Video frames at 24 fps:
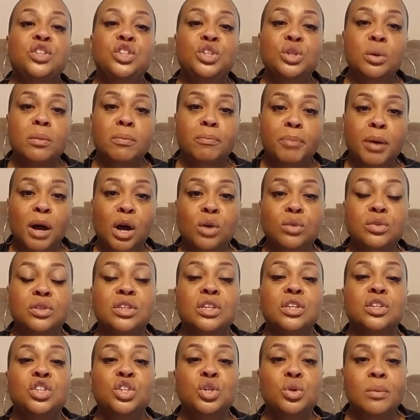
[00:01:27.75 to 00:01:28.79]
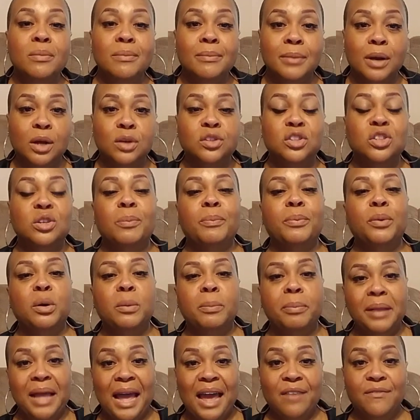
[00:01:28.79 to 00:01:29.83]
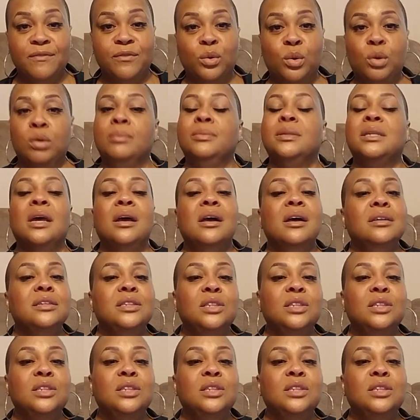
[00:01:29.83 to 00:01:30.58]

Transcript: to post to multiple platforms.